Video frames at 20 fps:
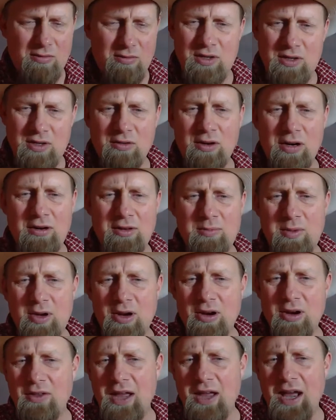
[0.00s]
you agree with me
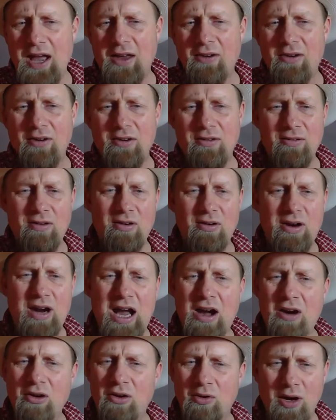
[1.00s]
on that, or
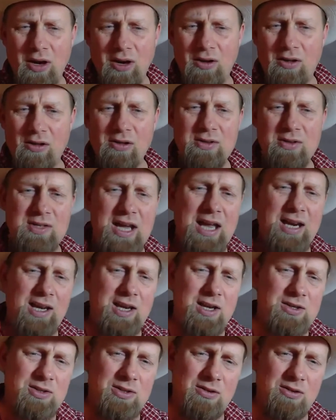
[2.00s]
how critical is that
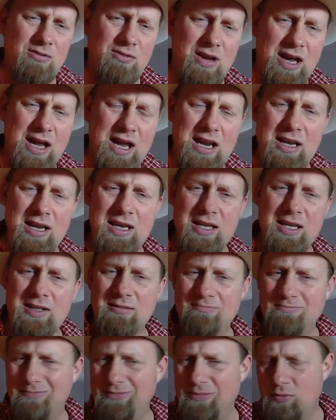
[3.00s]
issue and it's
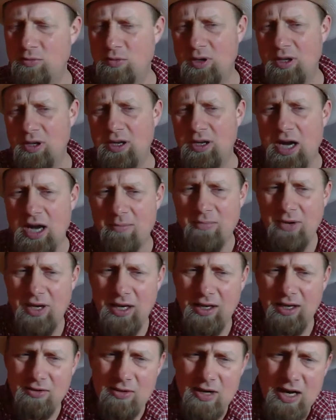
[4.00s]
really not
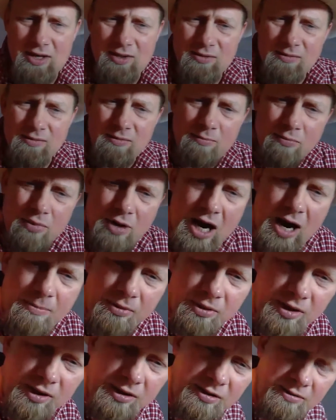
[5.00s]
being addressed
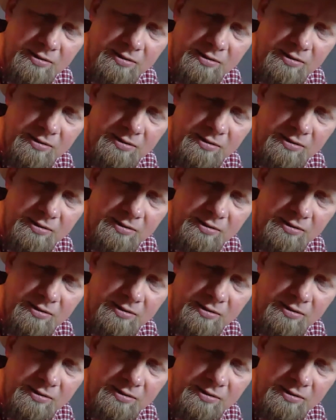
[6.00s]
properly,